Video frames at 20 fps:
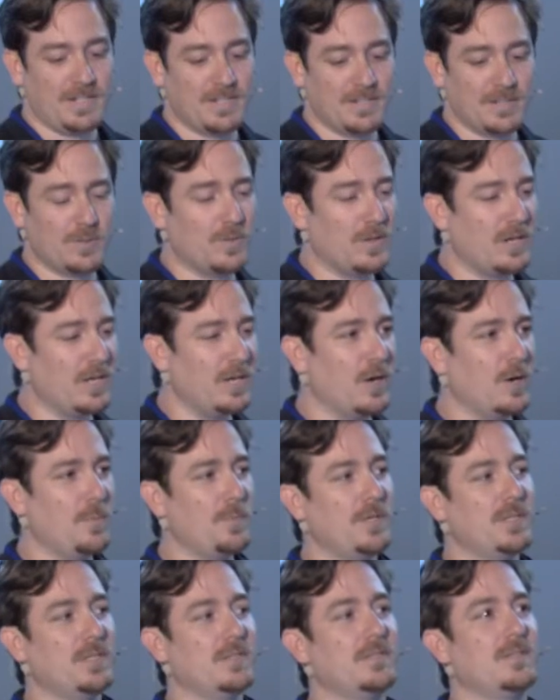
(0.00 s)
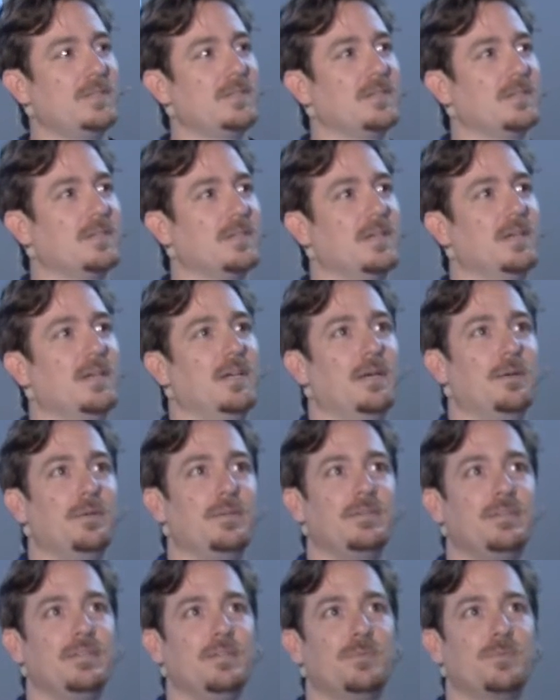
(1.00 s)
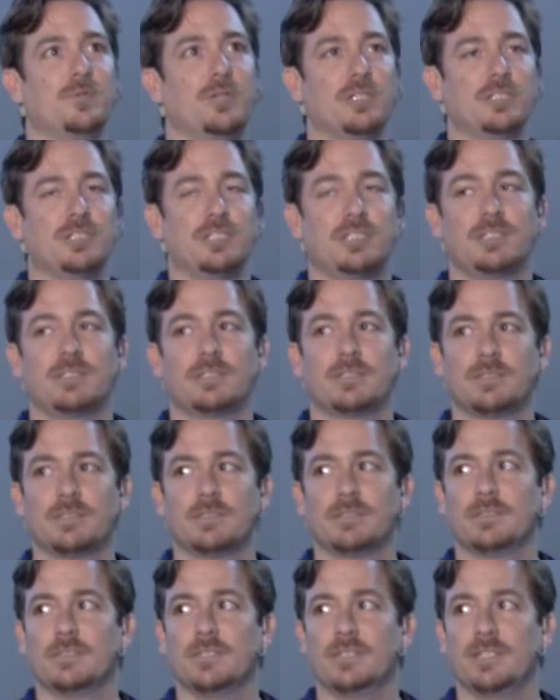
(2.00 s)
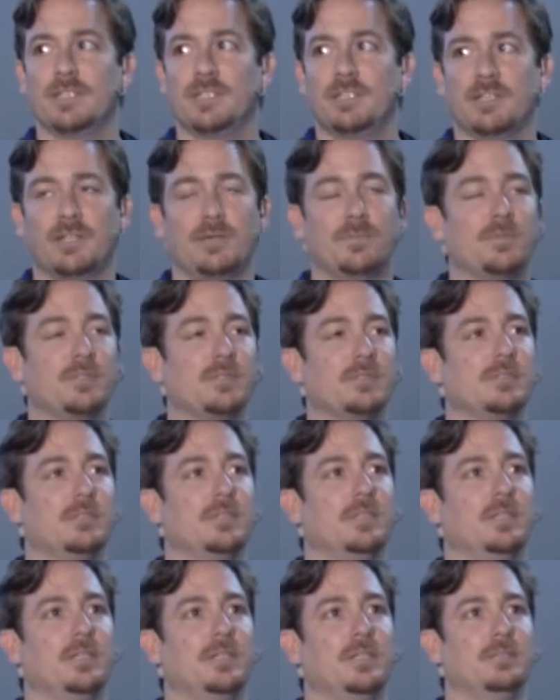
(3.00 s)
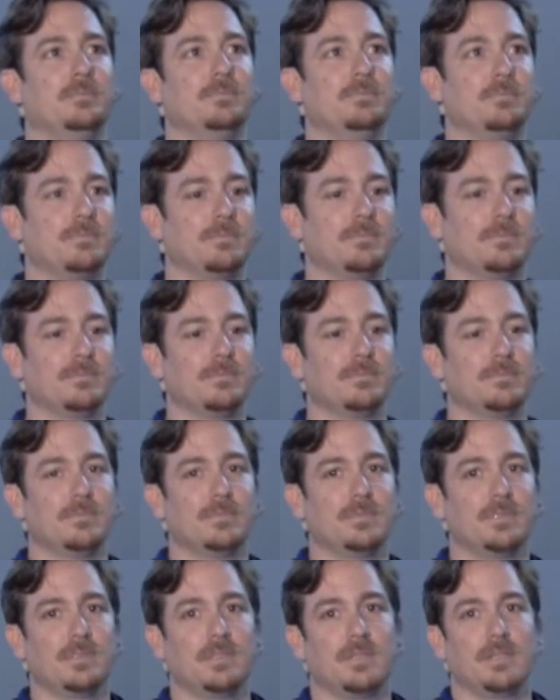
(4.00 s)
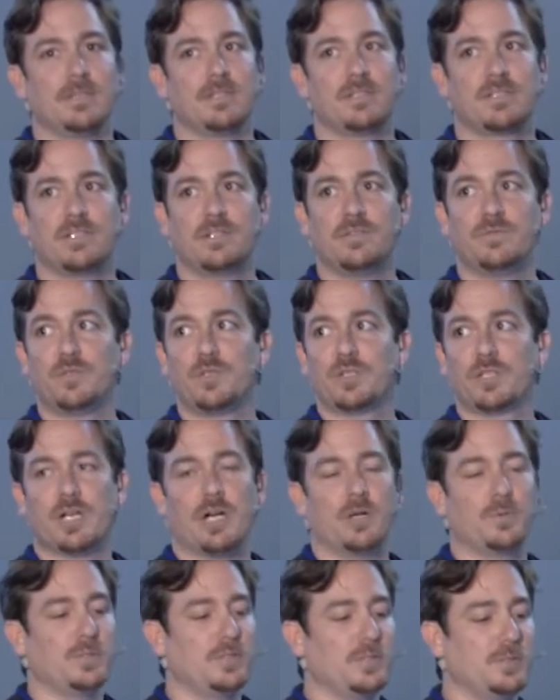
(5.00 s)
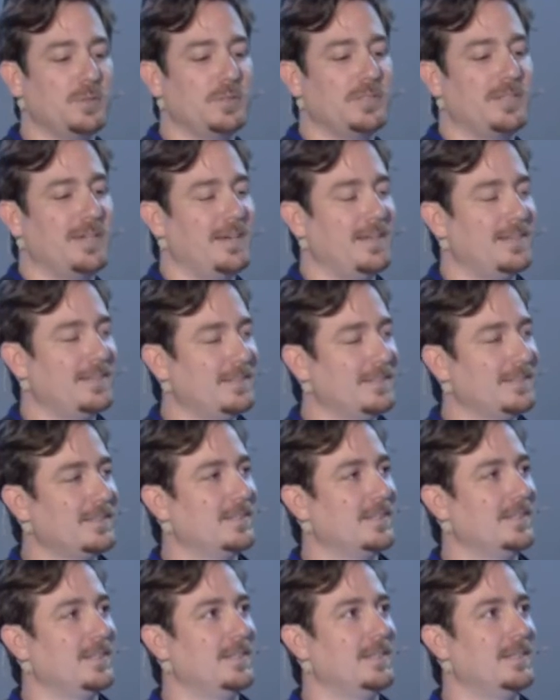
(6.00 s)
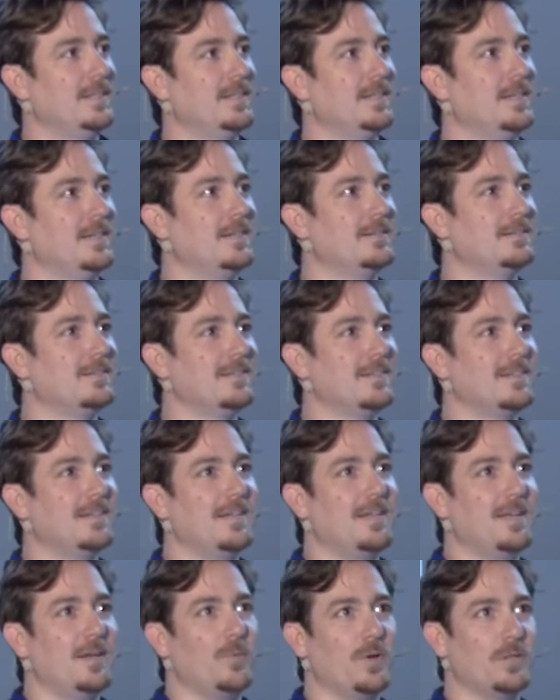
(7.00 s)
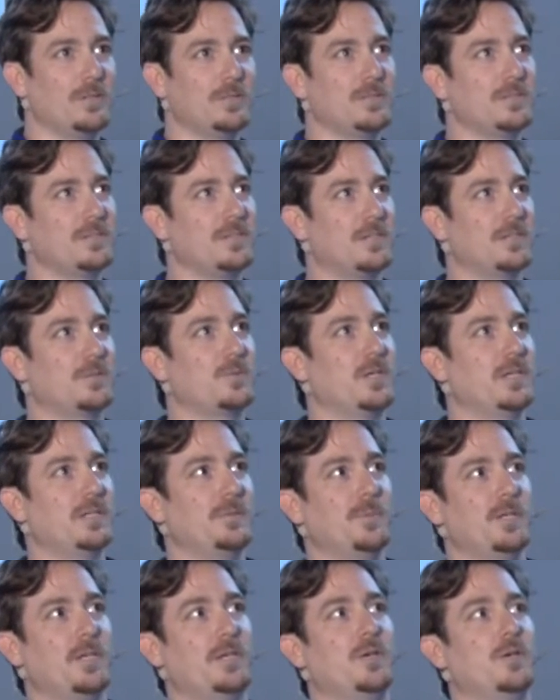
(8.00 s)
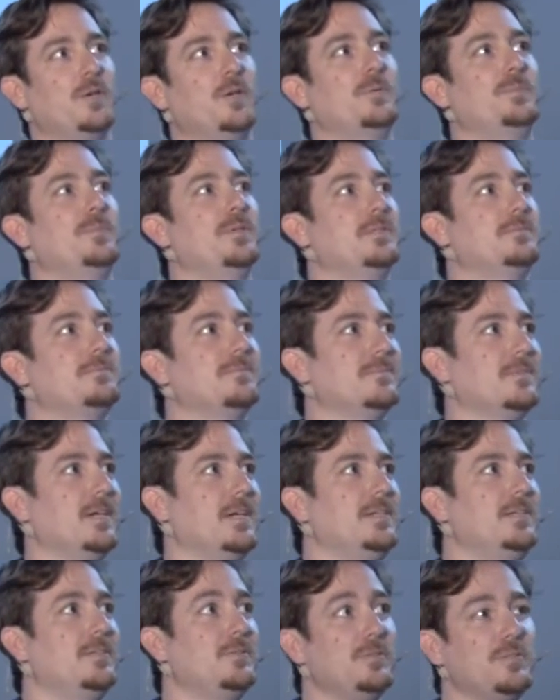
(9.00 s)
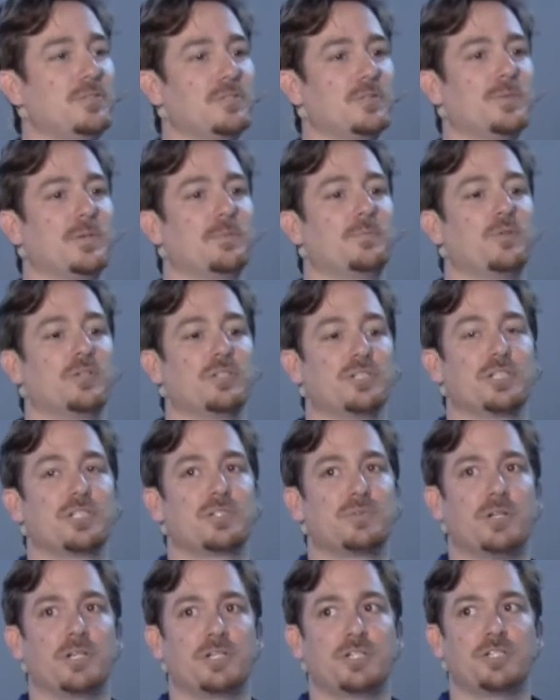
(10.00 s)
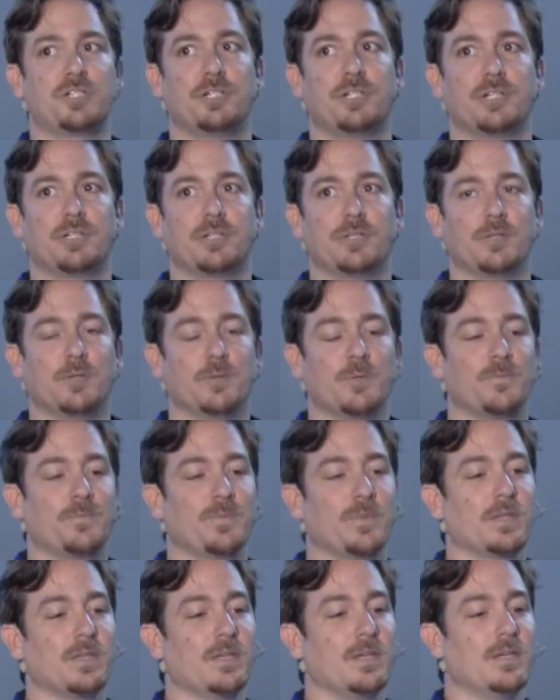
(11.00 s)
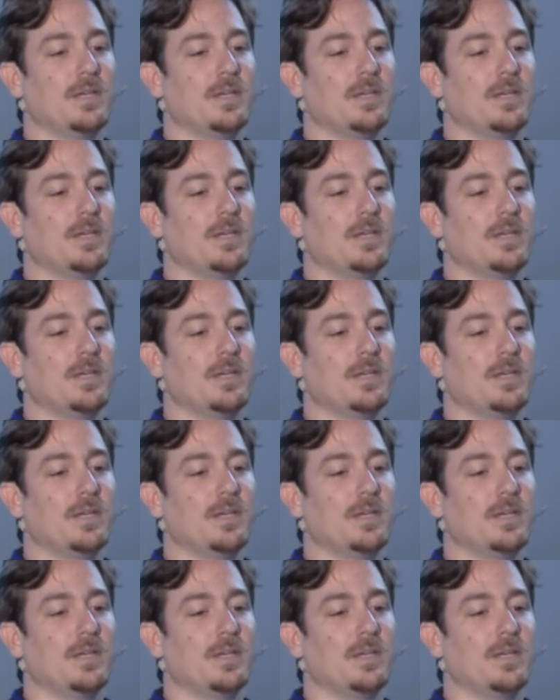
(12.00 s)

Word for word: So I opened a new project in GitHub, and server counting to 10. Uh, want to start writing my code, but I need to choose my project structure, you know.